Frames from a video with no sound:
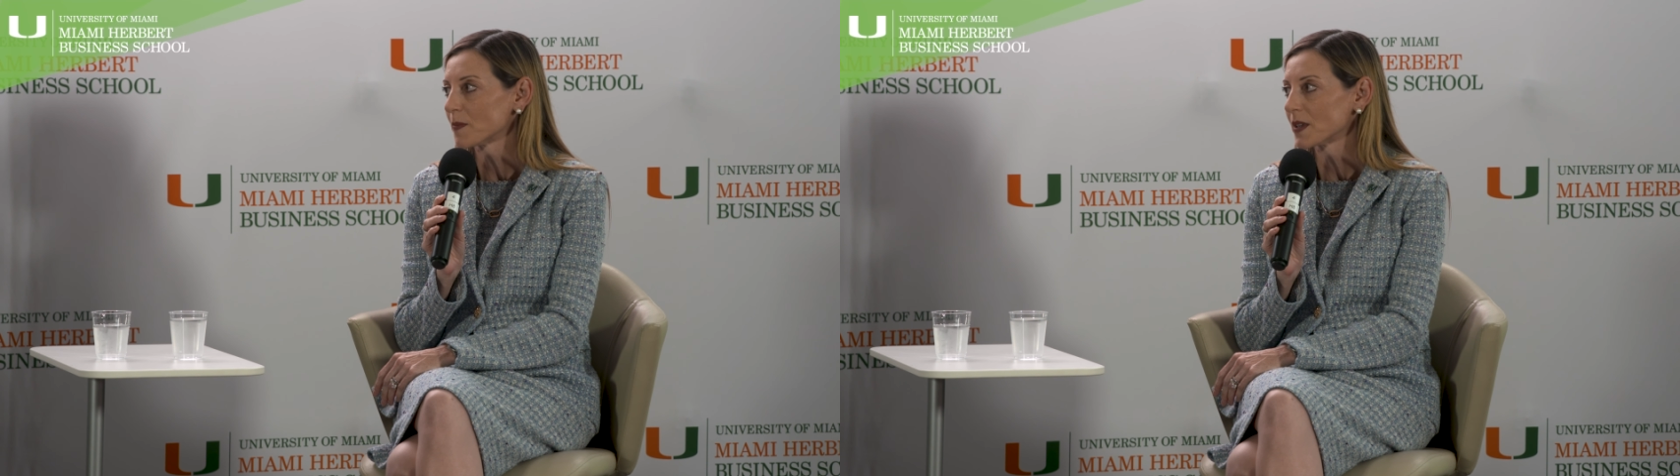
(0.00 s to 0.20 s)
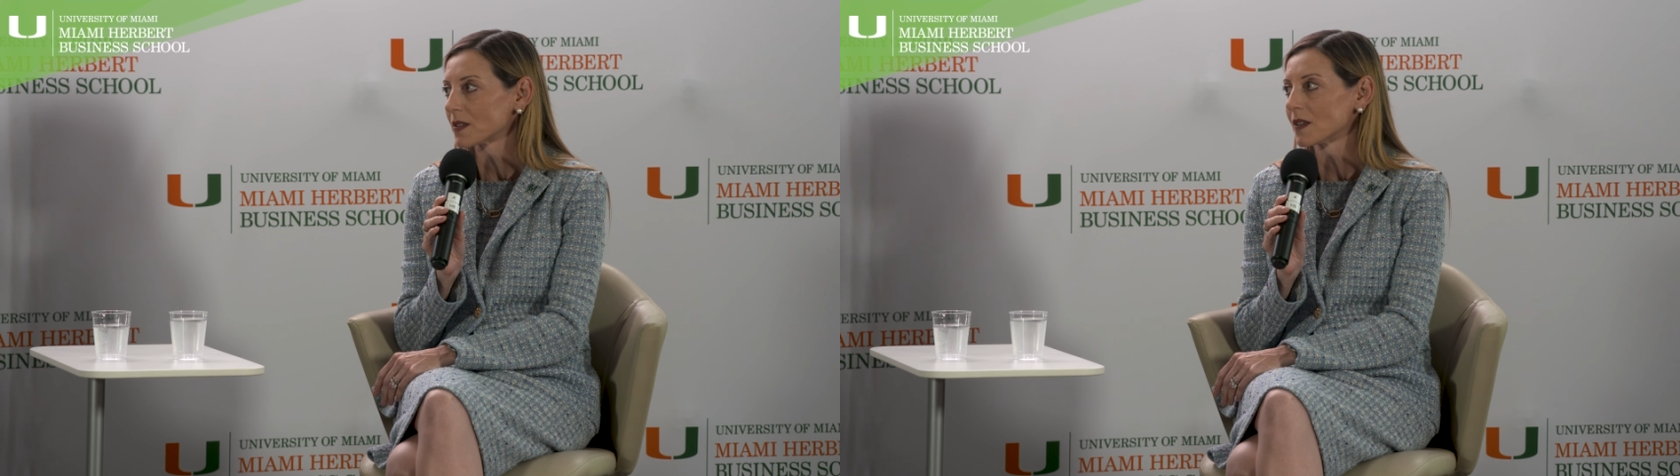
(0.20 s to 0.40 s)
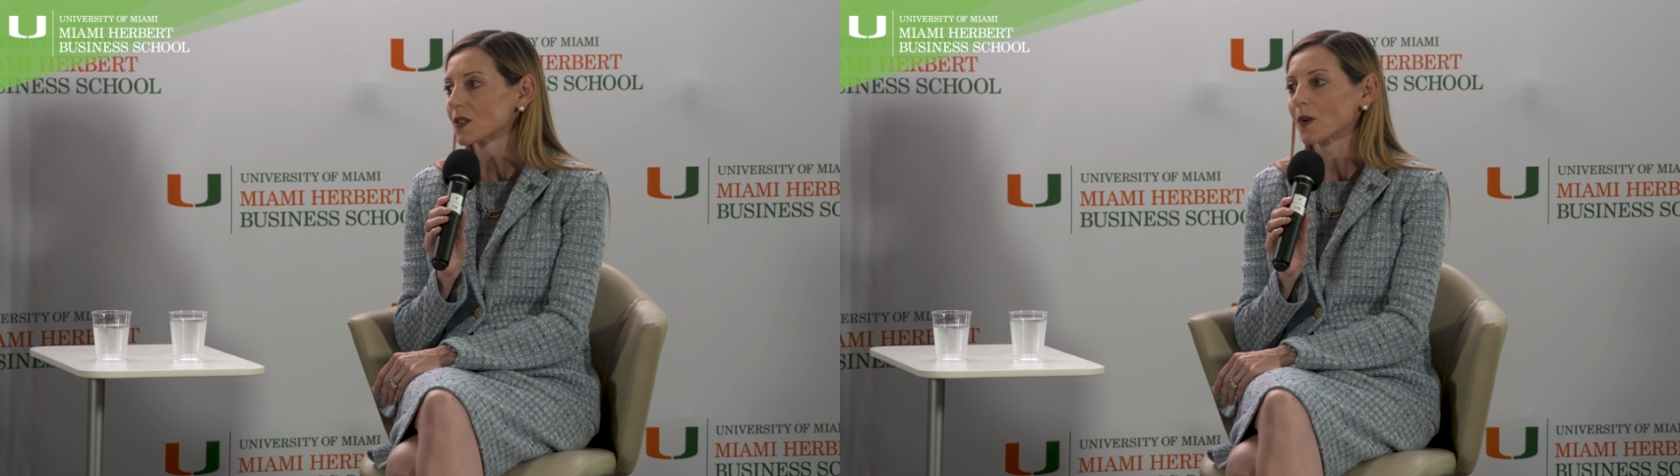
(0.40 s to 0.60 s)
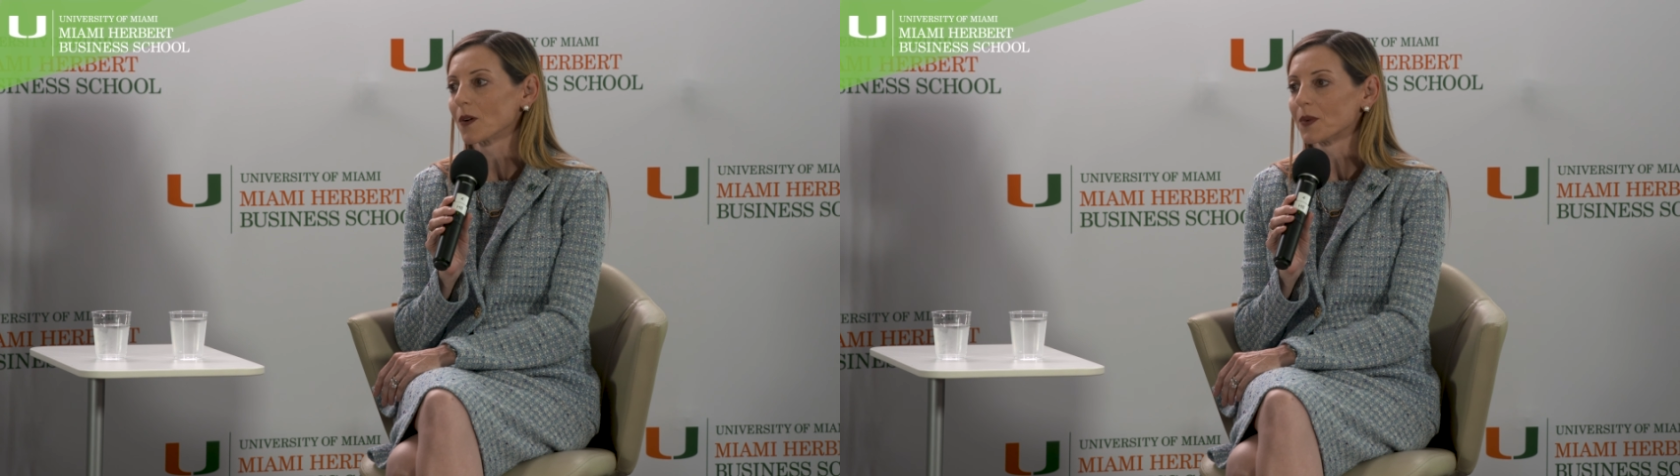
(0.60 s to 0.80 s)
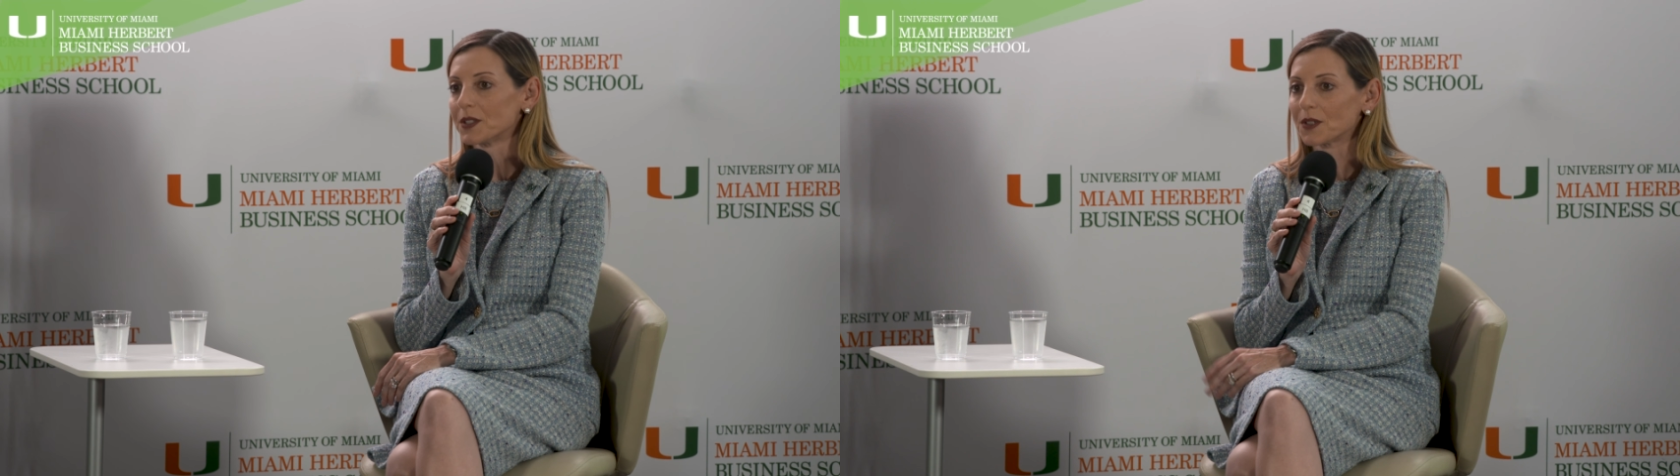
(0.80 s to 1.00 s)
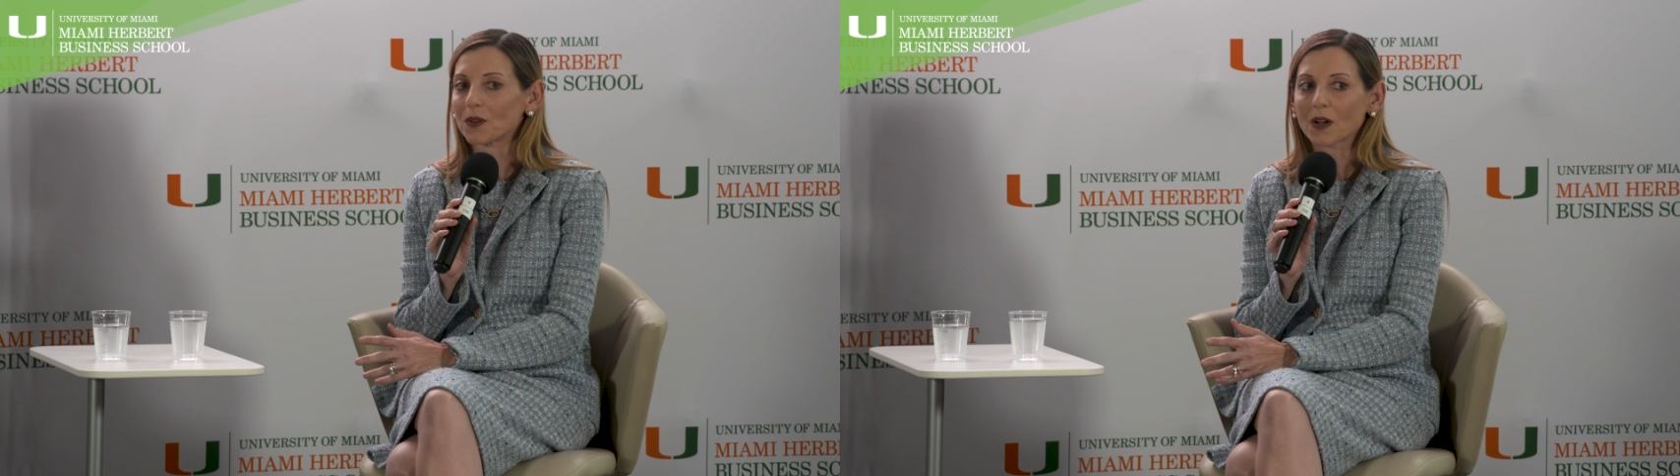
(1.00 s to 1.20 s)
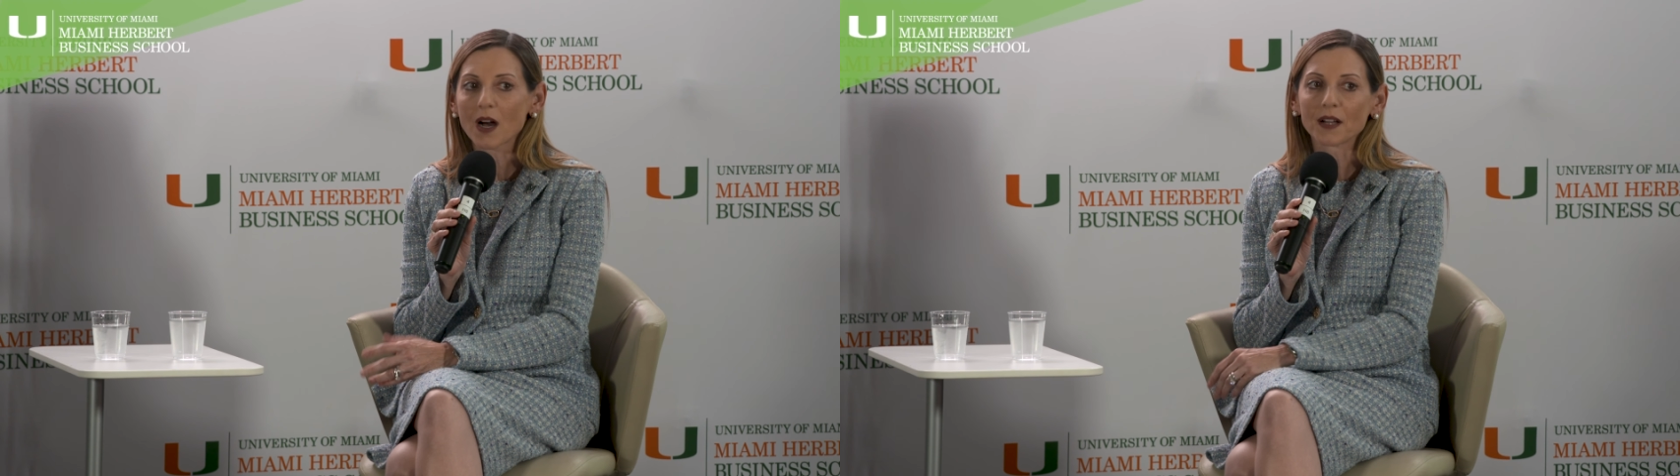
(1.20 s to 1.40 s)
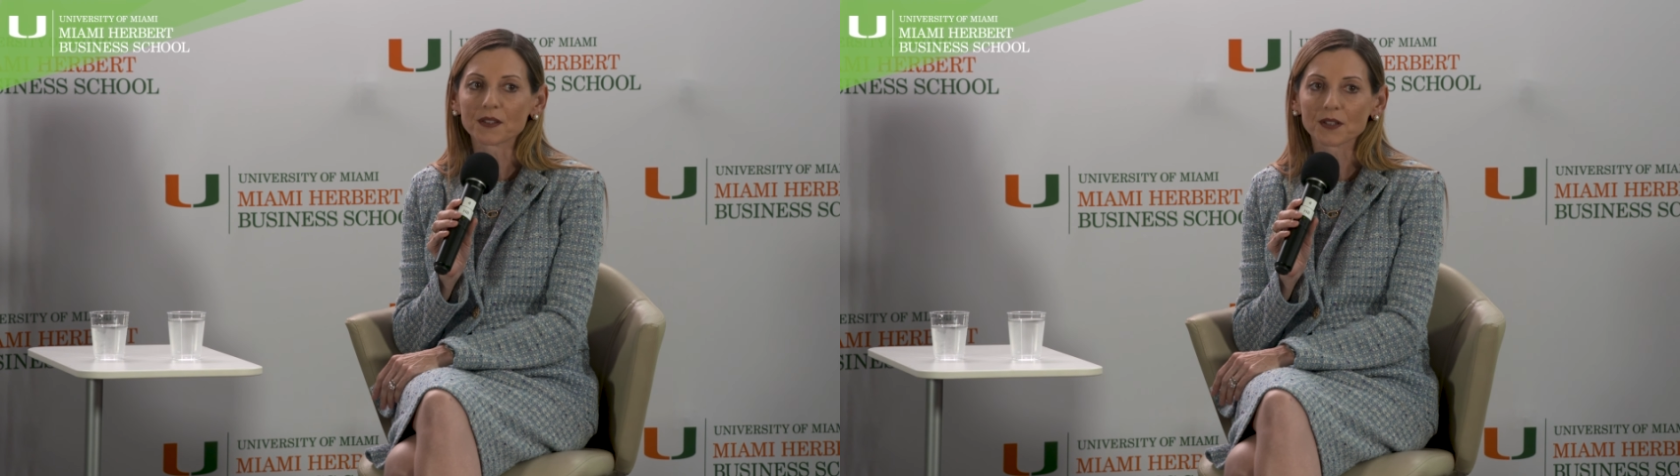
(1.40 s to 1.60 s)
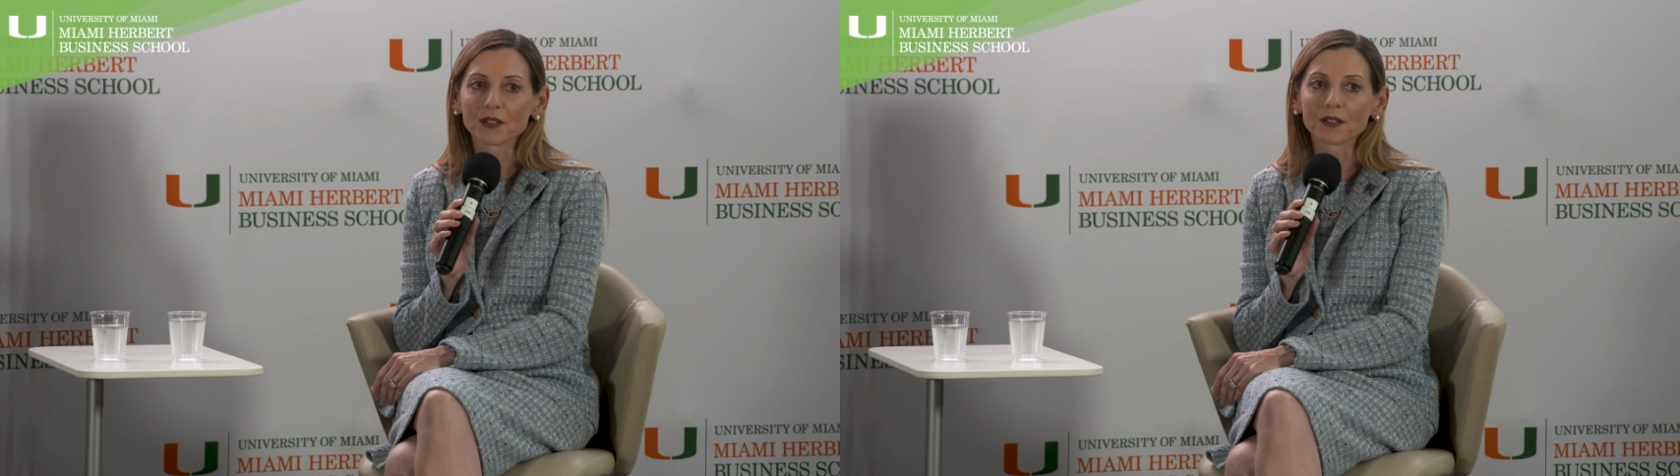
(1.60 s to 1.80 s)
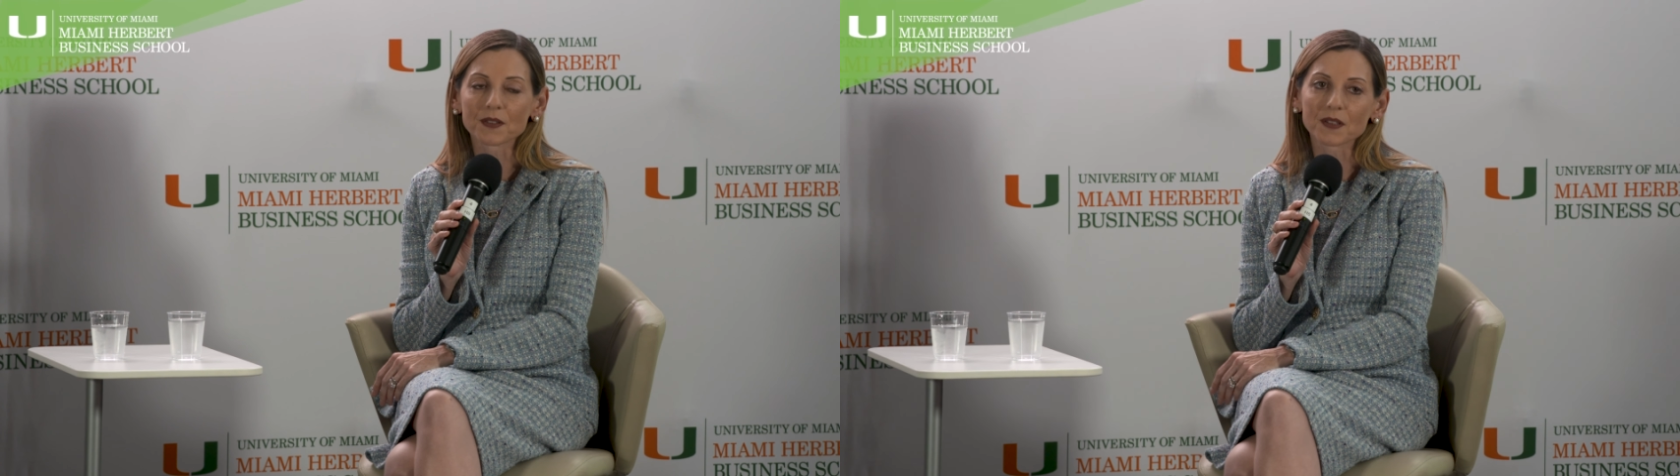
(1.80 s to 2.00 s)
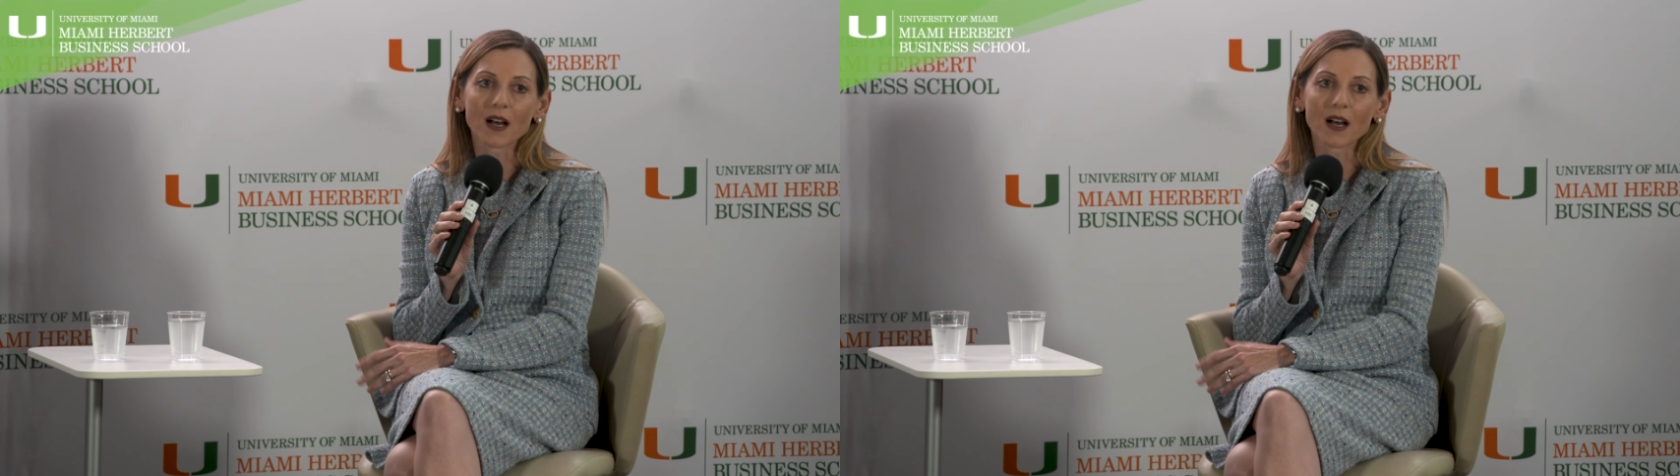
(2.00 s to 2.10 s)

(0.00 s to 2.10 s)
business where we do concerts,